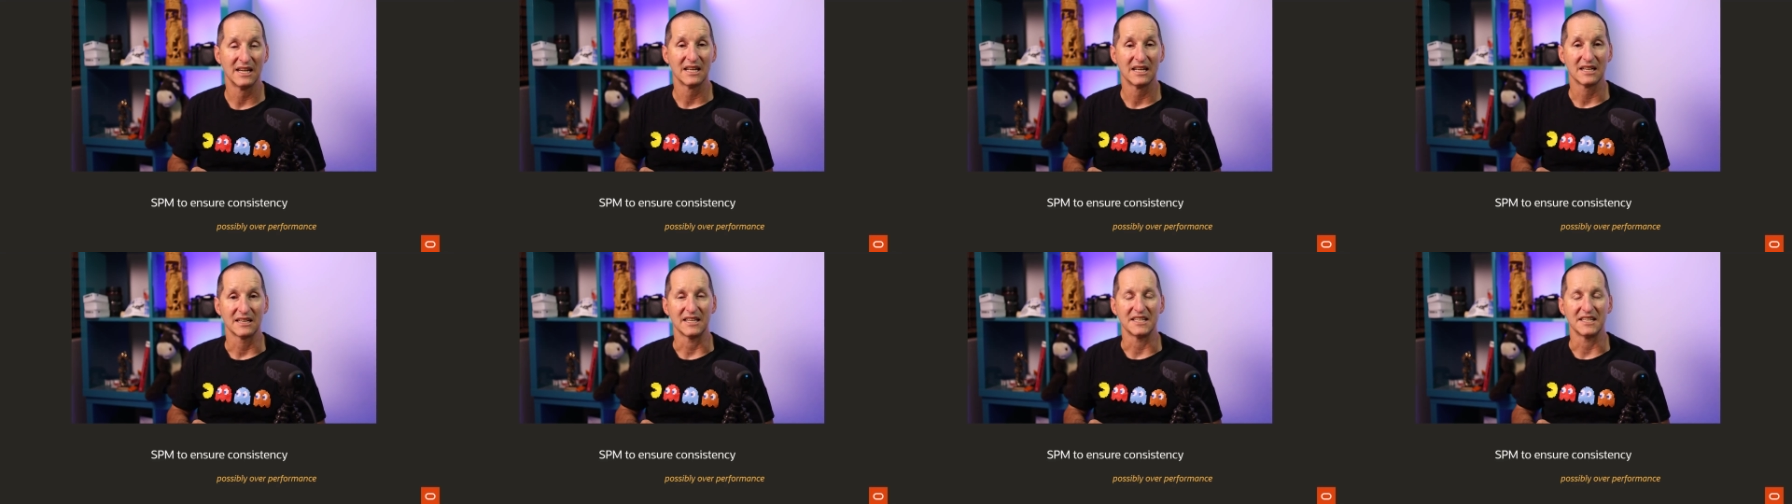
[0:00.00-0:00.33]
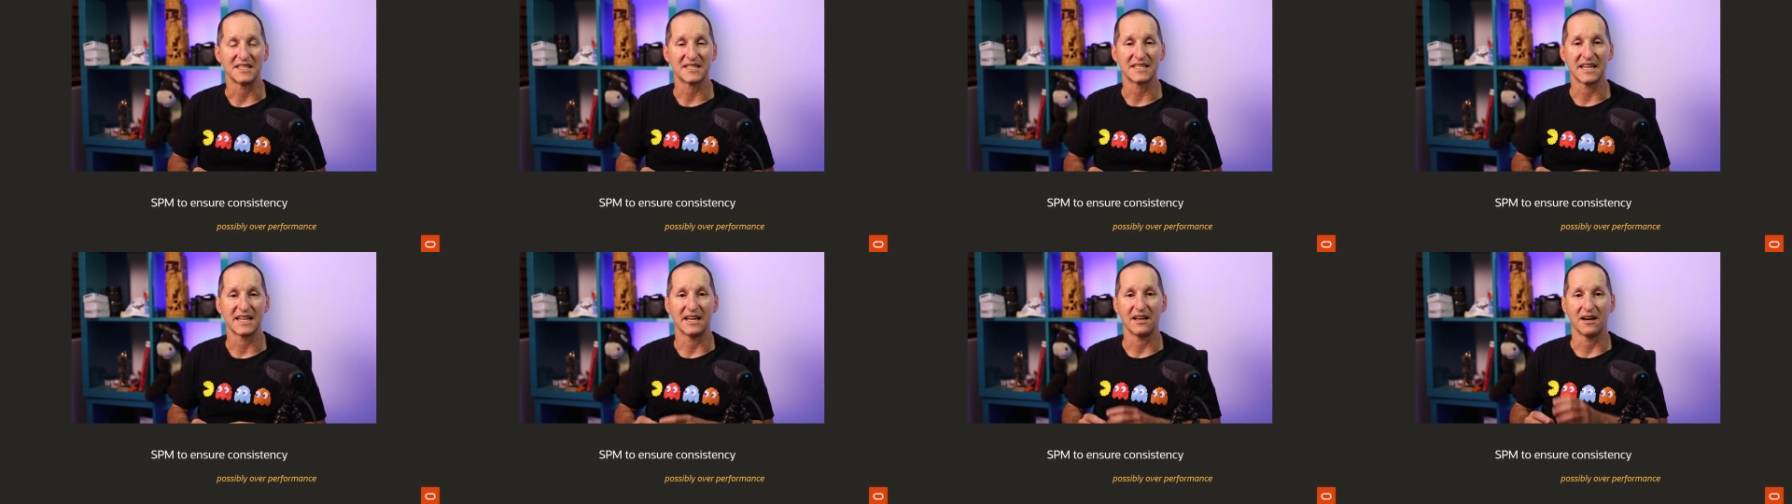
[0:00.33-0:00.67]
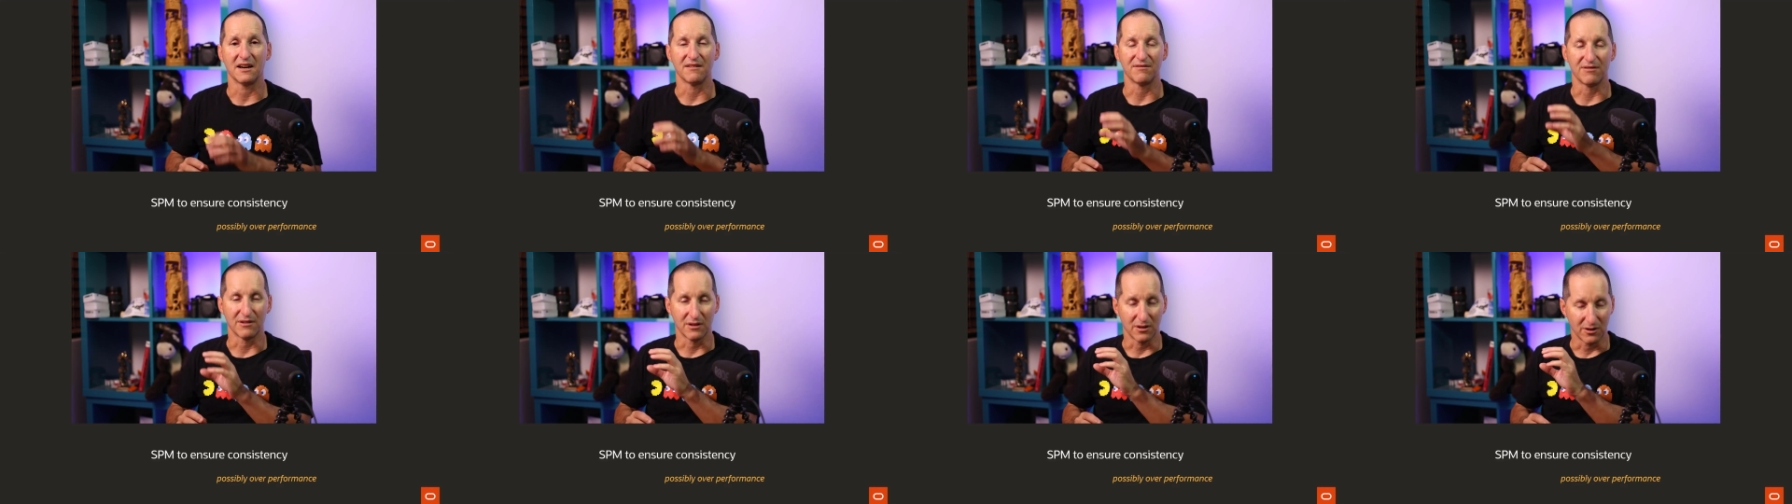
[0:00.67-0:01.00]
Let's say
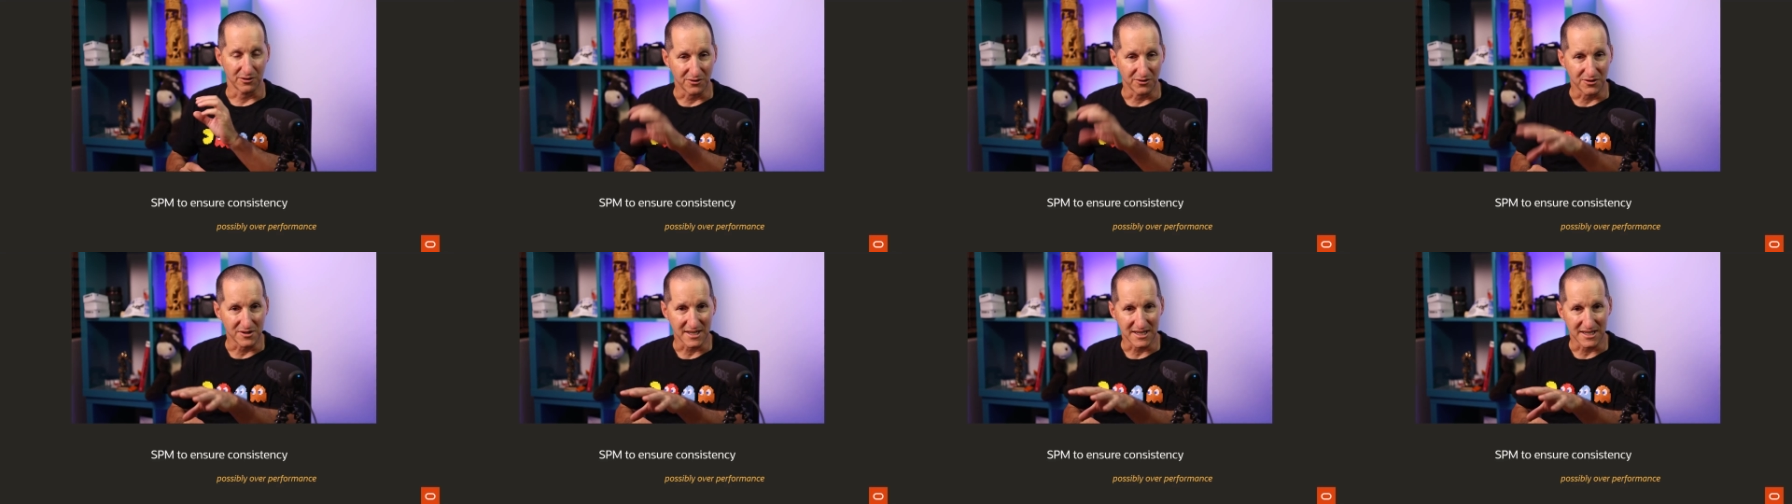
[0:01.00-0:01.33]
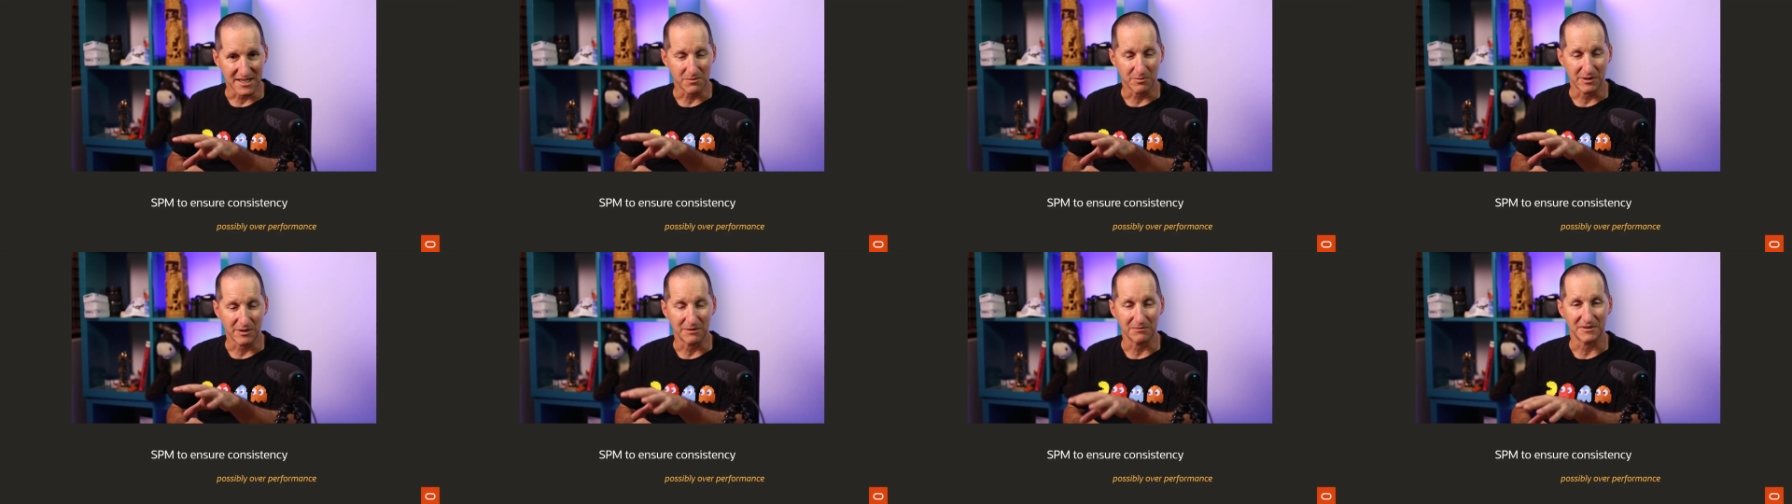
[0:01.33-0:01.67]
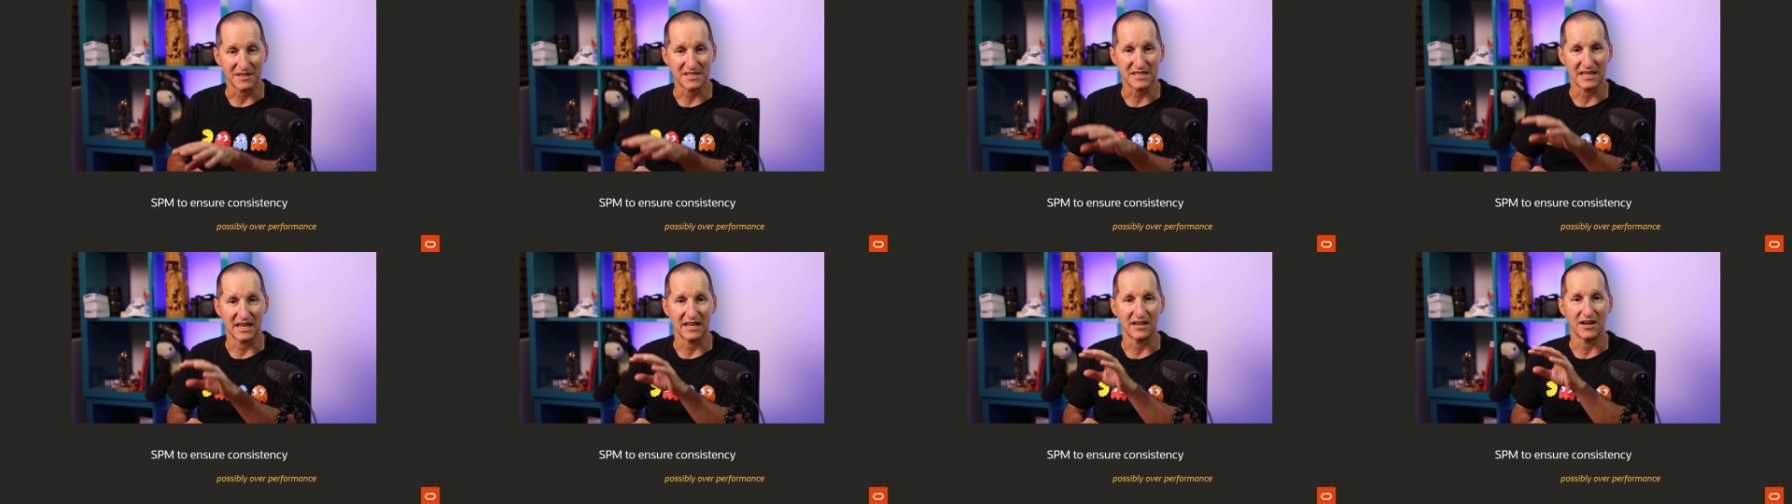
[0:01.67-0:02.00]
I've used SPM to
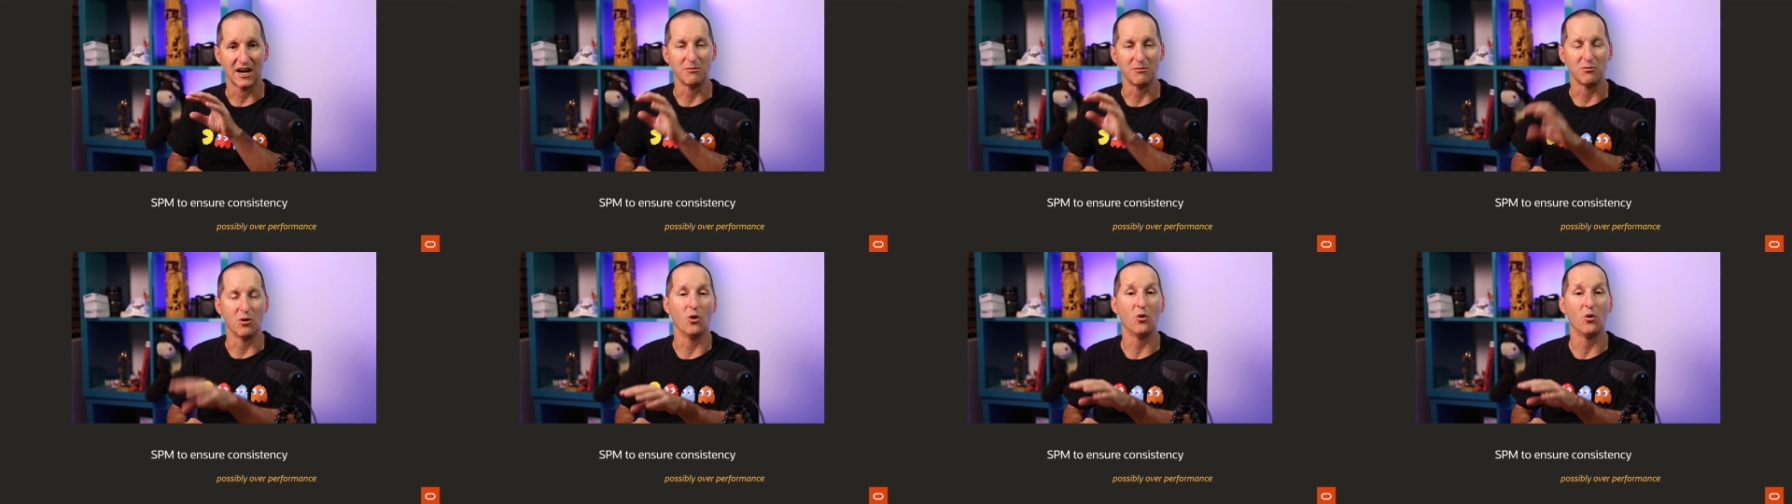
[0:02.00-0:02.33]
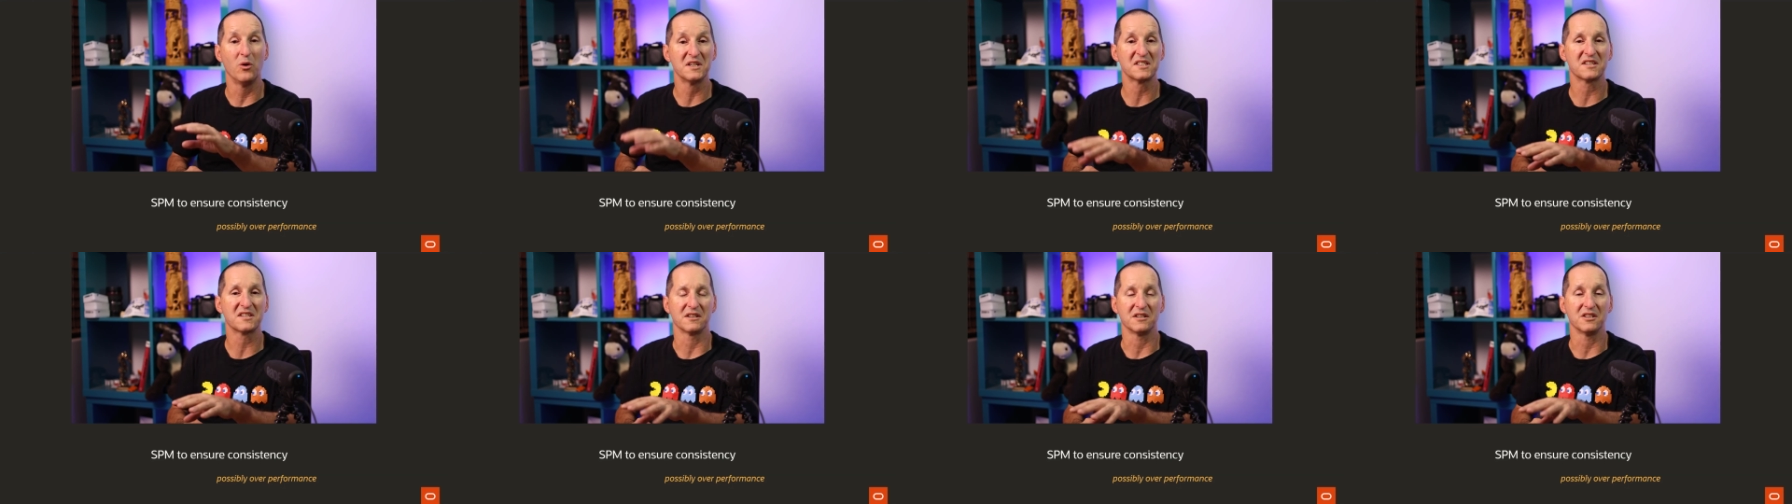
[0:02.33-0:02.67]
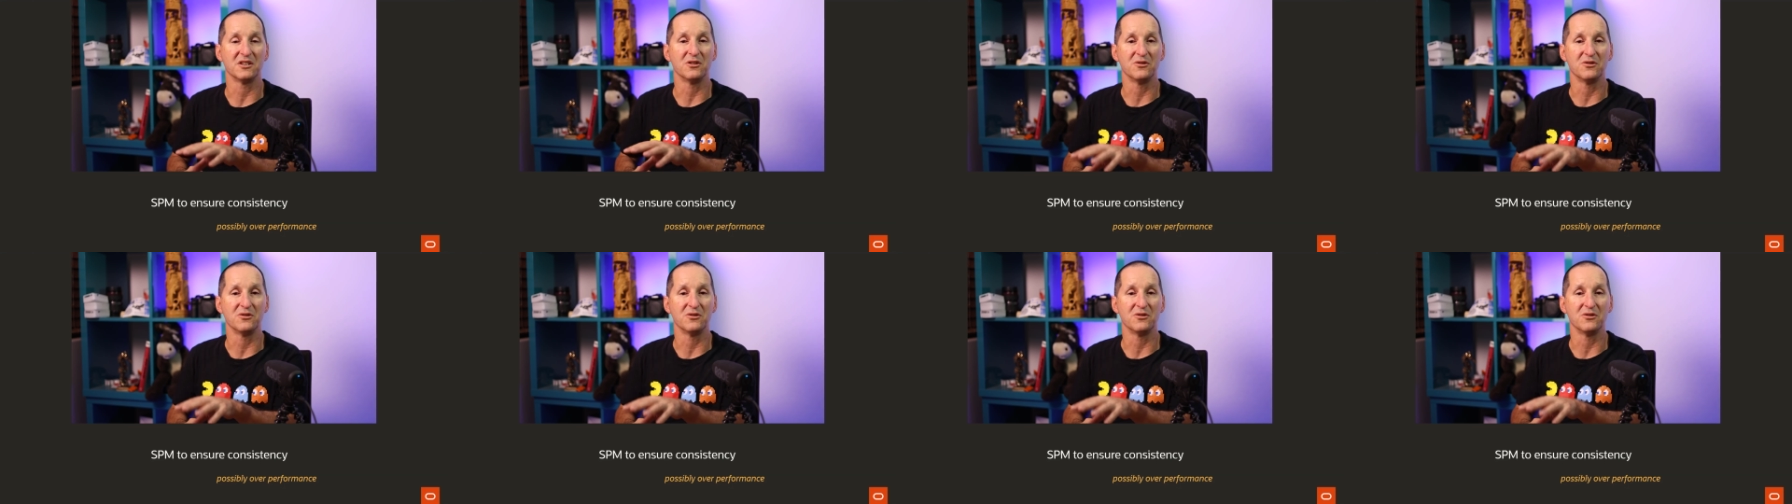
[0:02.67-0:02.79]
say I'm always going to